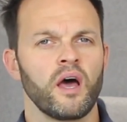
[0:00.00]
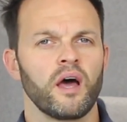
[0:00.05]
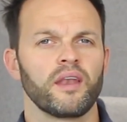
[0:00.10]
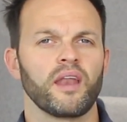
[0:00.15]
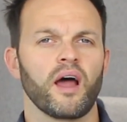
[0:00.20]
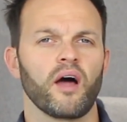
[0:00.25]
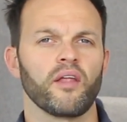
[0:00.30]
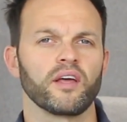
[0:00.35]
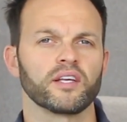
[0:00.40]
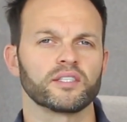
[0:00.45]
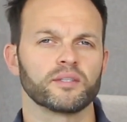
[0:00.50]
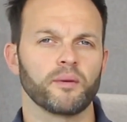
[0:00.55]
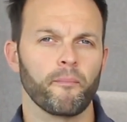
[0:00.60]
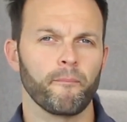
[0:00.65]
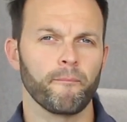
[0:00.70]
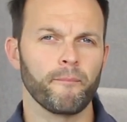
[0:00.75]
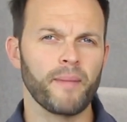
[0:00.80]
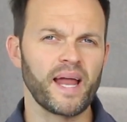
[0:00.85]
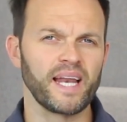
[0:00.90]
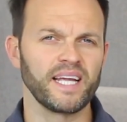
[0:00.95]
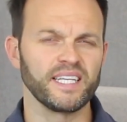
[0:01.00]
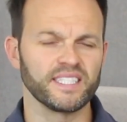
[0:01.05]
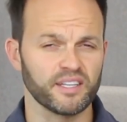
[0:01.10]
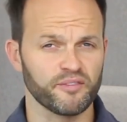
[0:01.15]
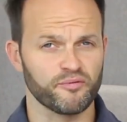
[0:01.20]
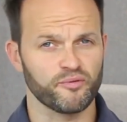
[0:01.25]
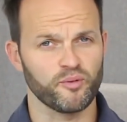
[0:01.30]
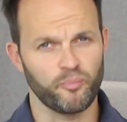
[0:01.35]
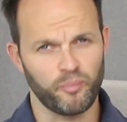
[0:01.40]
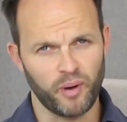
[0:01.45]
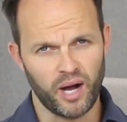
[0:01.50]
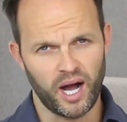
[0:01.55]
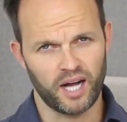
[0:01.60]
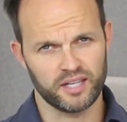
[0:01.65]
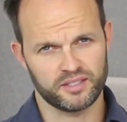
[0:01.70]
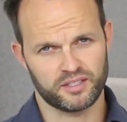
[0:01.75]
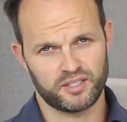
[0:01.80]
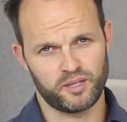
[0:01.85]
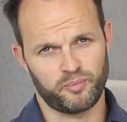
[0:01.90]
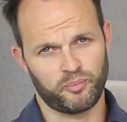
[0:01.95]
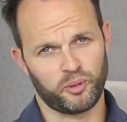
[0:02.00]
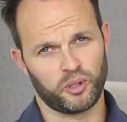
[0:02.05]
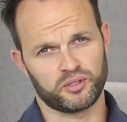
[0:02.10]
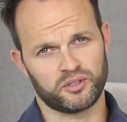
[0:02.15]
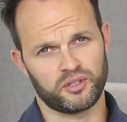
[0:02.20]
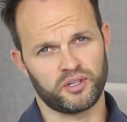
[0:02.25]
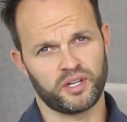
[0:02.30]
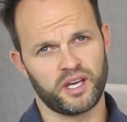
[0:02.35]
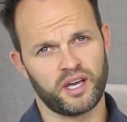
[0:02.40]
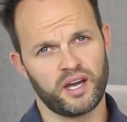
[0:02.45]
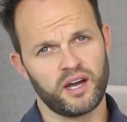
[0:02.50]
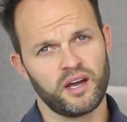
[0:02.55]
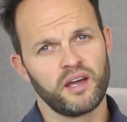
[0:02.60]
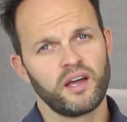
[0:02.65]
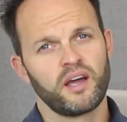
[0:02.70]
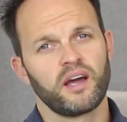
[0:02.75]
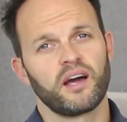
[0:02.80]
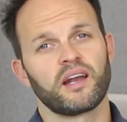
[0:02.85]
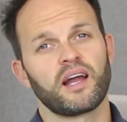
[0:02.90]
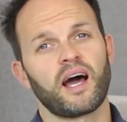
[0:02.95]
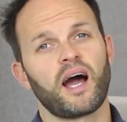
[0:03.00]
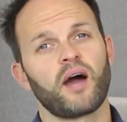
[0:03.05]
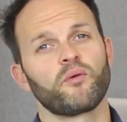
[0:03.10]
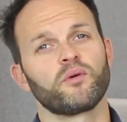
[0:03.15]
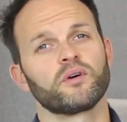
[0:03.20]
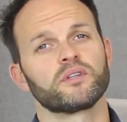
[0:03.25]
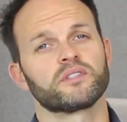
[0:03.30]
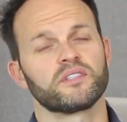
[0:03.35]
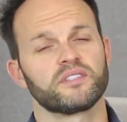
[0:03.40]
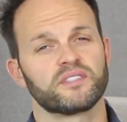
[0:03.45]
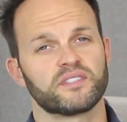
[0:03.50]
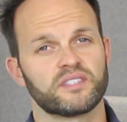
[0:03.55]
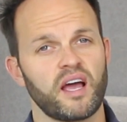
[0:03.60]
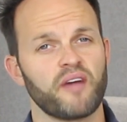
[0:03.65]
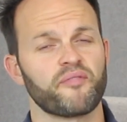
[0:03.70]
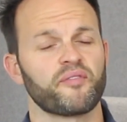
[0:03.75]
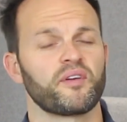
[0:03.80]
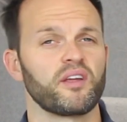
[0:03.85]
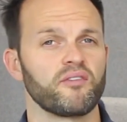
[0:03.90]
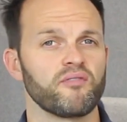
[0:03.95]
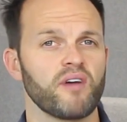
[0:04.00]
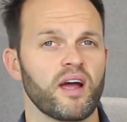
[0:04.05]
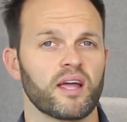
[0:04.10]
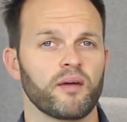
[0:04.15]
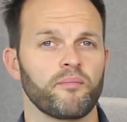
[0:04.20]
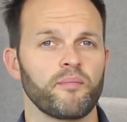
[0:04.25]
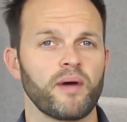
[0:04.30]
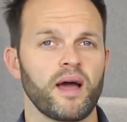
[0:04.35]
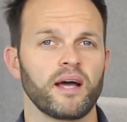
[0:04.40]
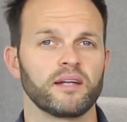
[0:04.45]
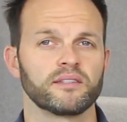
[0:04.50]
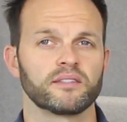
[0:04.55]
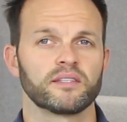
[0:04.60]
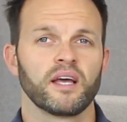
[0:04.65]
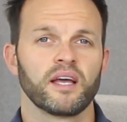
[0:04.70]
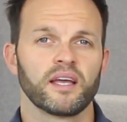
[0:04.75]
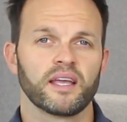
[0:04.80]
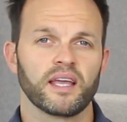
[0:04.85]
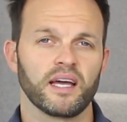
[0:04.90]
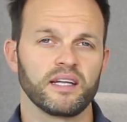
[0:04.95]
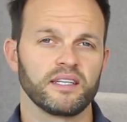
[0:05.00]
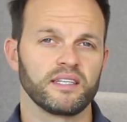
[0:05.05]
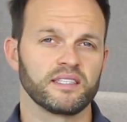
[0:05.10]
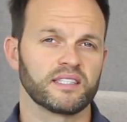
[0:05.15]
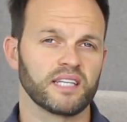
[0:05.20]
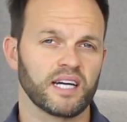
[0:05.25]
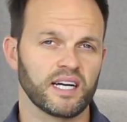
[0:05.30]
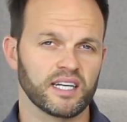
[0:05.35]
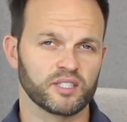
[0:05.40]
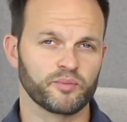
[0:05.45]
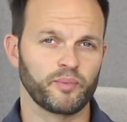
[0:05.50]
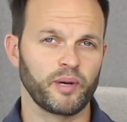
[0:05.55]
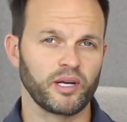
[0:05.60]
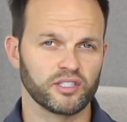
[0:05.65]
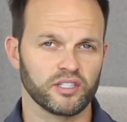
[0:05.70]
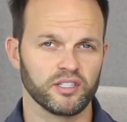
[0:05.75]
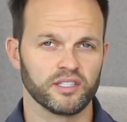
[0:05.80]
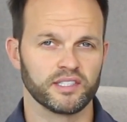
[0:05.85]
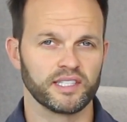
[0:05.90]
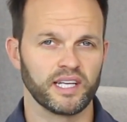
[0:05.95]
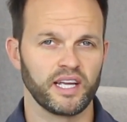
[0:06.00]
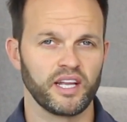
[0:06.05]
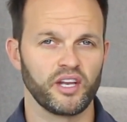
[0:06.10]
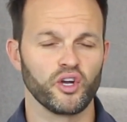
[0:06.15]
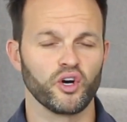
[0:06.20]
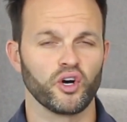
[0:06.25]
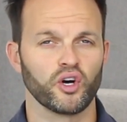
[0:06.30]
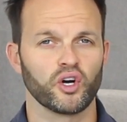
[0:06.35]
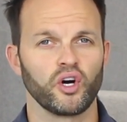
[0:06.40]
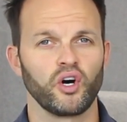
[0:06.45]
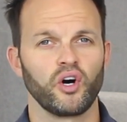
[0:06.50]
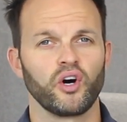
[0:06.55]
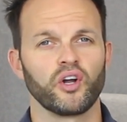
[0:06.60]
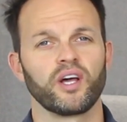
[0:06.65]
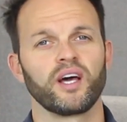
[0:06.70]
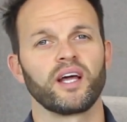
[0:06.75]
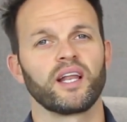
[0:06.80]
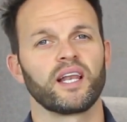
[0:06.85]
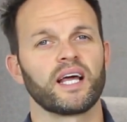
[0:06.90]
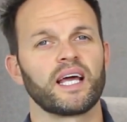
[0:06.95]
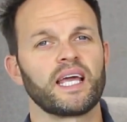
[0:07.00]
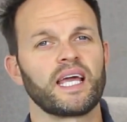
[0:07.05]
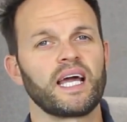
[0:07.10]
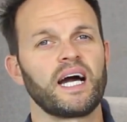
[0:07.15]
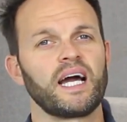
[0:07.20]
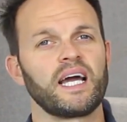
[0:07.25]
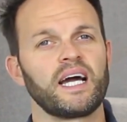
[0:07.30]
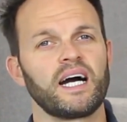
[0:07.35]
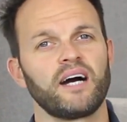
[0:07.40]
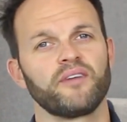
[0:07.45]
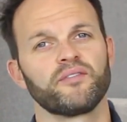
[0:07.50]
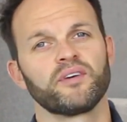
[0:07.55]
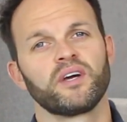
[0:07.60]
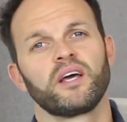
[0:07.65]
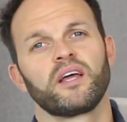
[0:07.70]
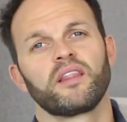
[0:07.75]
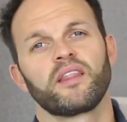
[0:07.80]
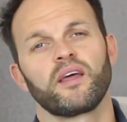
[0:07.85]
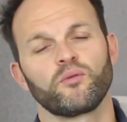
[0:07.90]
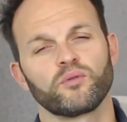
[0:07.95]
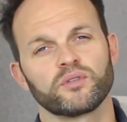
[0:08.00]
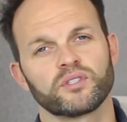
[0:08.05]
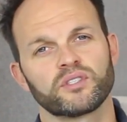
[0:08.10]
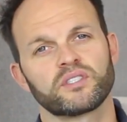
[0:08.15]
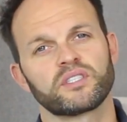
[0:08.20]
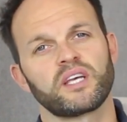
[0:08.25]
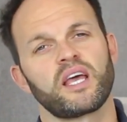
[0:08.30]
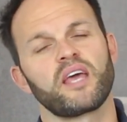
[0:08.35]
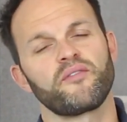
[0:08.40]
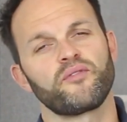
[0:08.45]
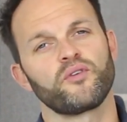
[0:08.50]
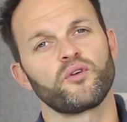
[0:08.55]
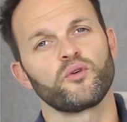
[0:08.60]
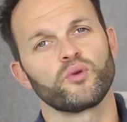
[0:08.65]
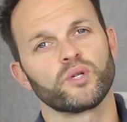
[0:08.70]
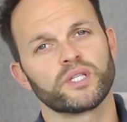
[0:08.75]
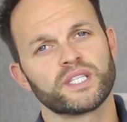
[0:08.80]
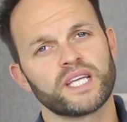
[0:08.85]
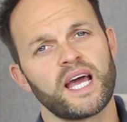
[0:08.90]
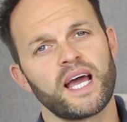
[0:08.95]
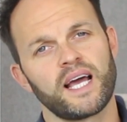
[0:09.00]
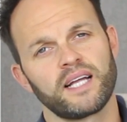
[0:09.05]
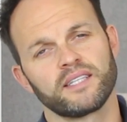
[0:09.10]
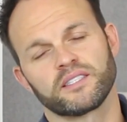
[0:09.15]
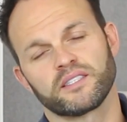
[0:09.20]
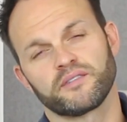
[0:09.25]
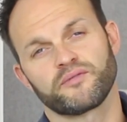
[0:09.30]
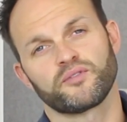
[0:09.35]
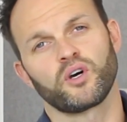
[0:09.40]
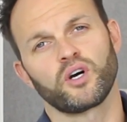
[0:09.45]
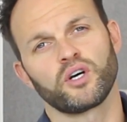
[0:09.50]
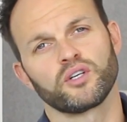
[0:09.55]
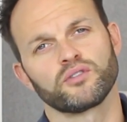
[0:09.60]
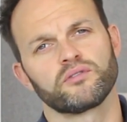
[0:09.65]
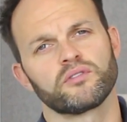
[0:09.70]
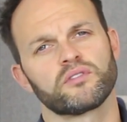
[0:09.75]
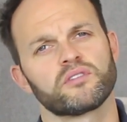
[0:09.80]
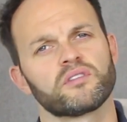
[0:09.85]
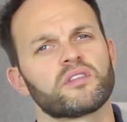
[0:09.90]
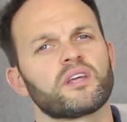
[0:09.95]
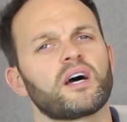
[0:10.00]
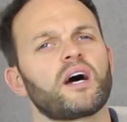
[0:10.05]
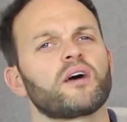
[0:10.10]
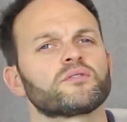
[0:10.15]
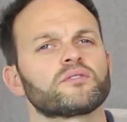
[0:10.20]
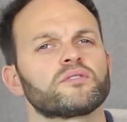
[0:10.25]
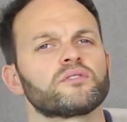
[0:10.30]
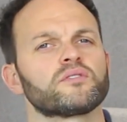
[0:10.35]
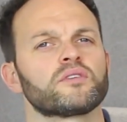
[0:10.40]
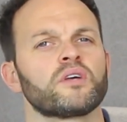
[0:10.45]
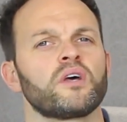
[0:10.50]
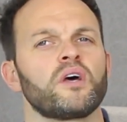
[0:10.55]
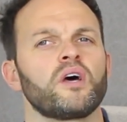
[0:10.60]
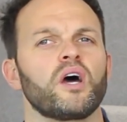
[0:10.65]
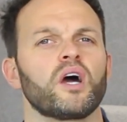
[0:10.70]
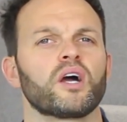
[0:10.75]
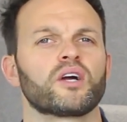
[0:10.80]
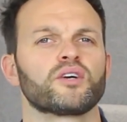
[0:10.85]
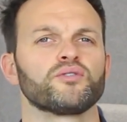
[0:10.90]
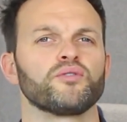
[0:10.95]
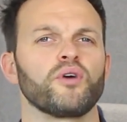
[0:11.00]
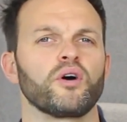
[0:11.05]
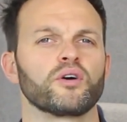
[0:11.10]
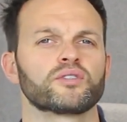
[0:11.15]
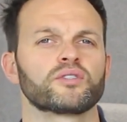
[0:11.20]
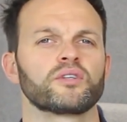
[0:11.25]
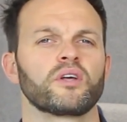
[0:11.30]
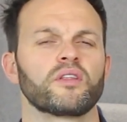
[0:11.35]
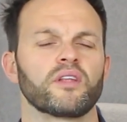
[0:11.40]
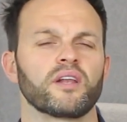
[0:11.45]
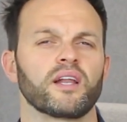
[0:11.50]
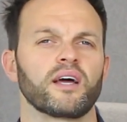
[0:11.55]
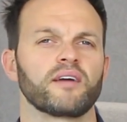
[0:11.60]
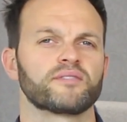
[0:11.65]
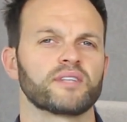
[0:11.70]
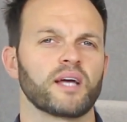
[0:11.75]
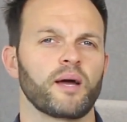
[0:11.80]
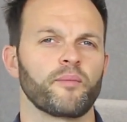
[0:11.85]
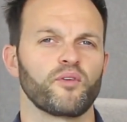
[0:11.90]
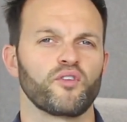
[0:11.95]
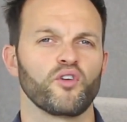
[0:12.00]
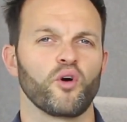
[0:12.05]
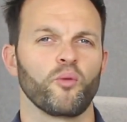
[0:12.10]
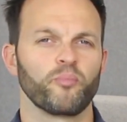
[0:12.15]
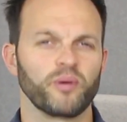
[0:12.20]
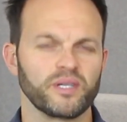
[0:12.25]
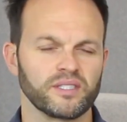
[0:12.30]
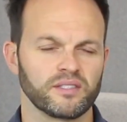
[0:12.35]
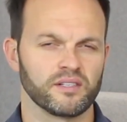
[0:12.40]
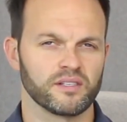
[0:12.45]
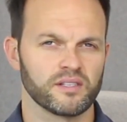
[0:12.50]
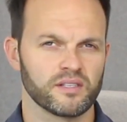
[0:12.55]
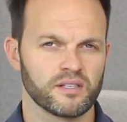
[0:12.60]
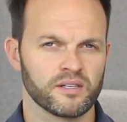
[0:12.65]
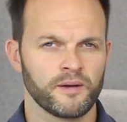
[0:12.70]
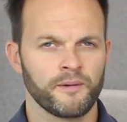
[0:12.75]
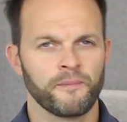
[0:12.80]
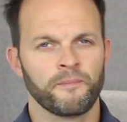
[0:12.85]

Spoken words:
Now, there's many different parts to the puzzle here, and I would definitely recommend getting a tax specialist in your corner like I have. They will save you tens, if not hundreds of thousands across the lifetime of your business.